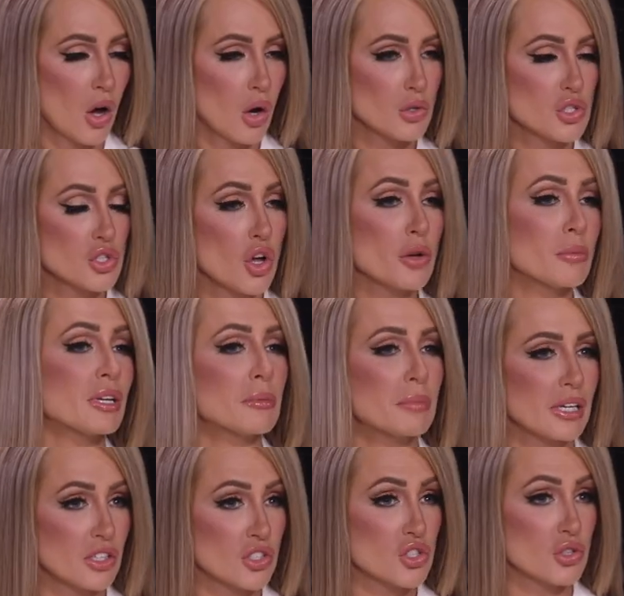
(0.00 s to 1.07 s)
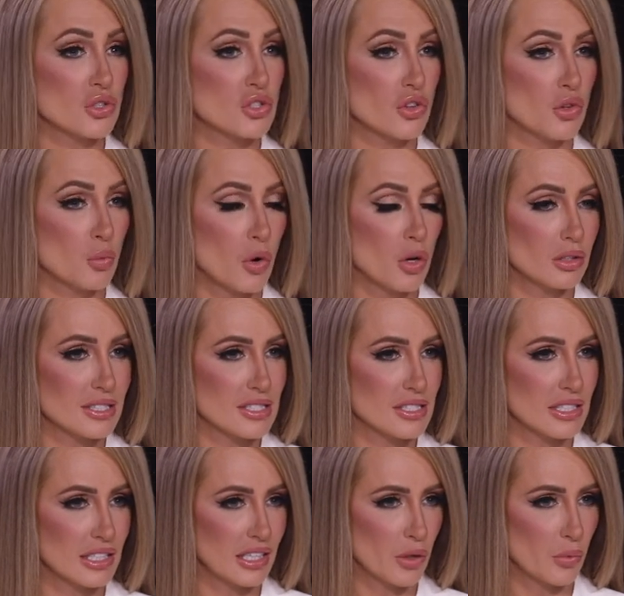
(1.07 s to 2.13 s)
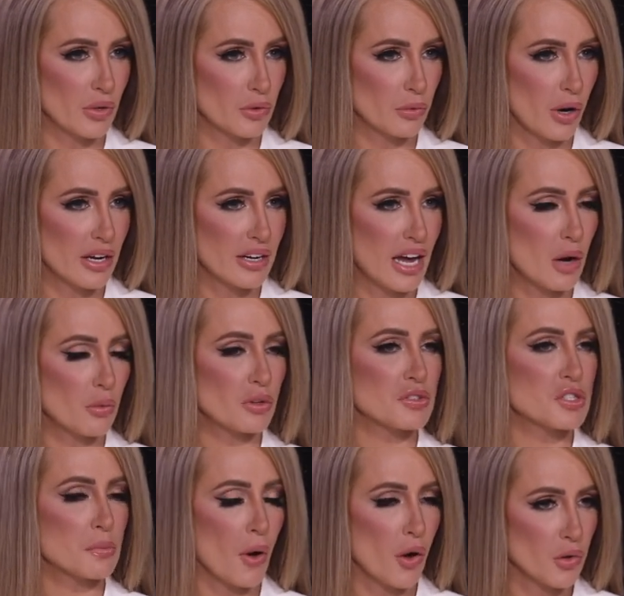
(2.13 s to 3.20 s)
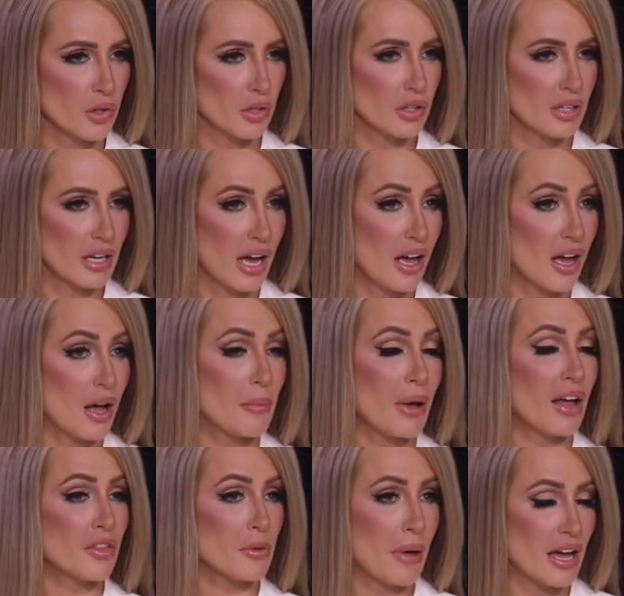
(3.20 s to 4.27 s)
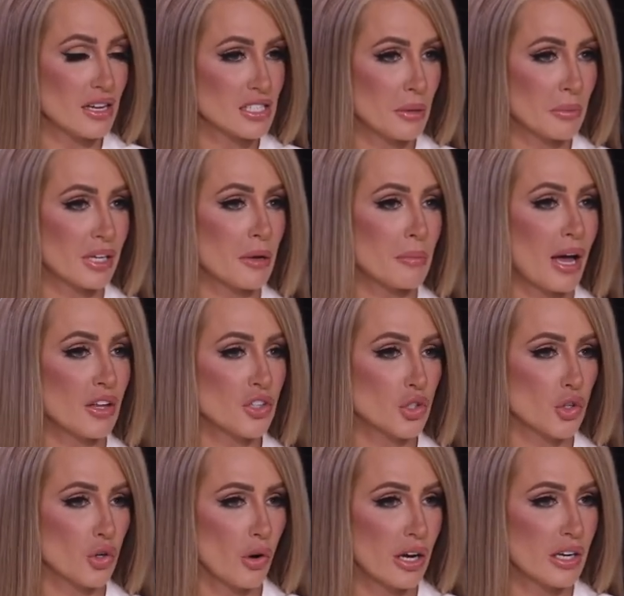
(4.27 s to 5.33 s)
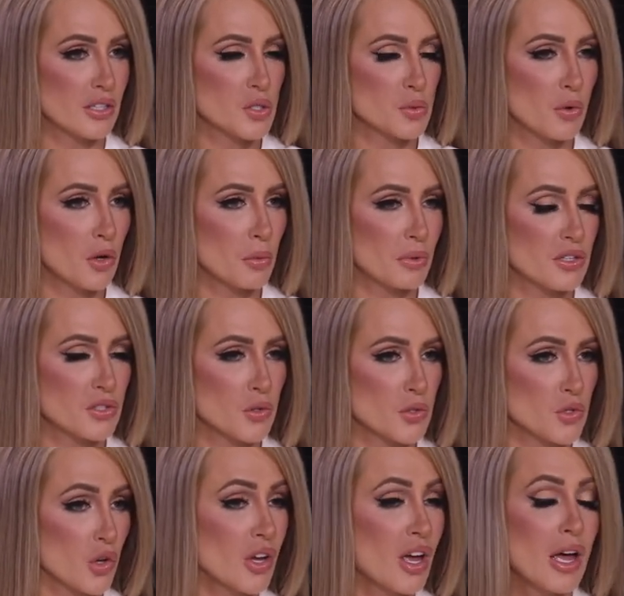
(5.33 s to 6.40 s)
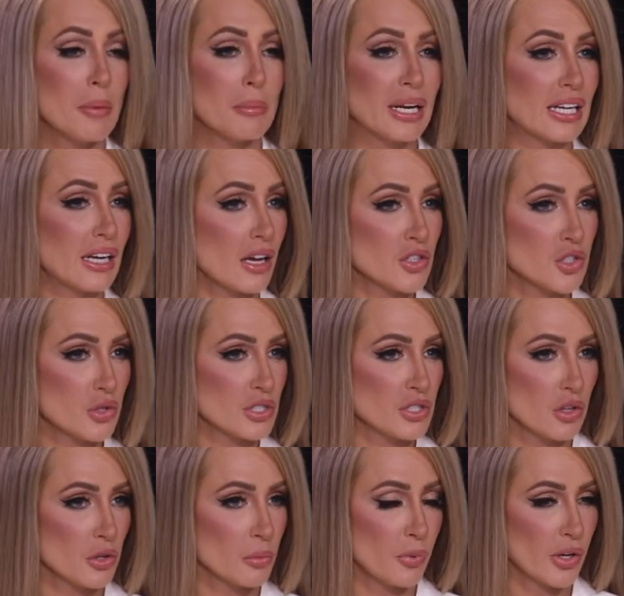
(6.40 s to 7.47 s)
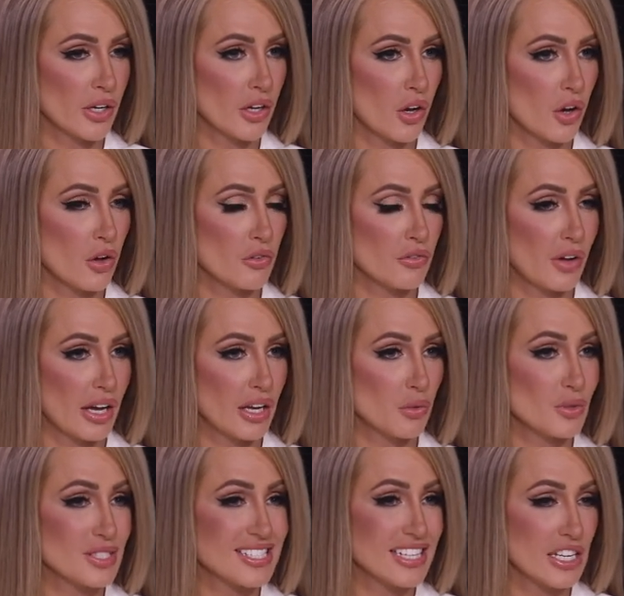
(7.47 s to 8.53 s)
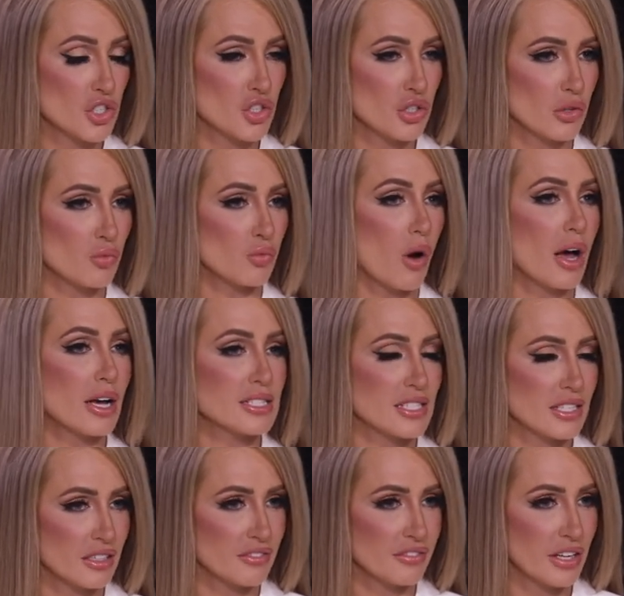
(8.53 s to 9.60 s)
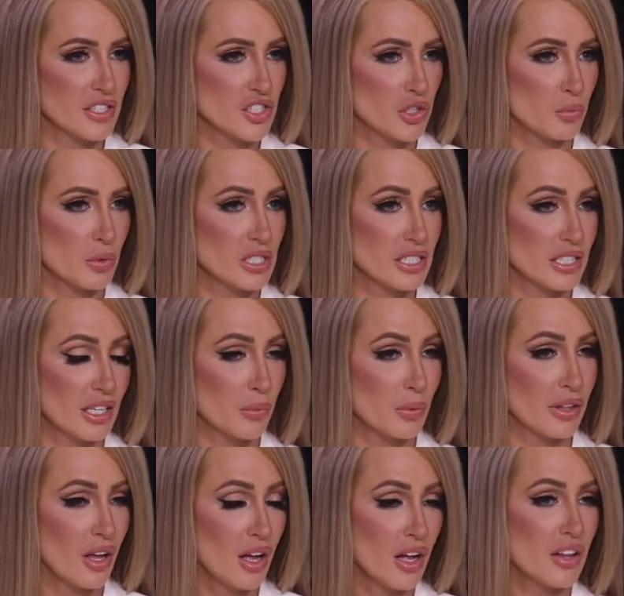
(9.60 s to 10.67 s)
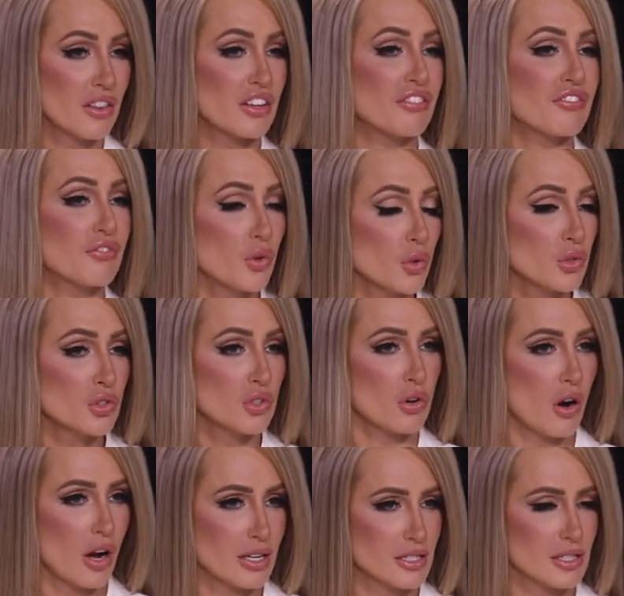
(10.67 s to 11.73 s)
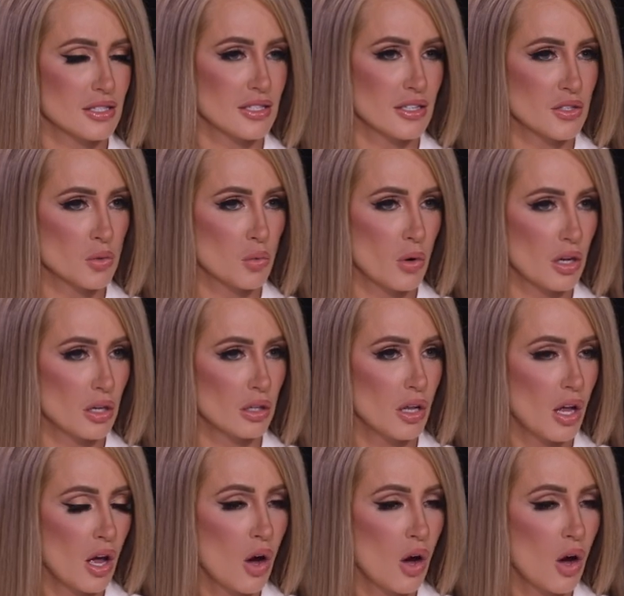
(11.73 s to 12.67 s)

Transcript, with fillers: Well, so many big issues that the world is dealing with right now. We've spoken uh, about the pandemic, about Ukraine as well, but there's also many countries on the brink of a recession, rising inflation we're dealing with, the food crisis as well.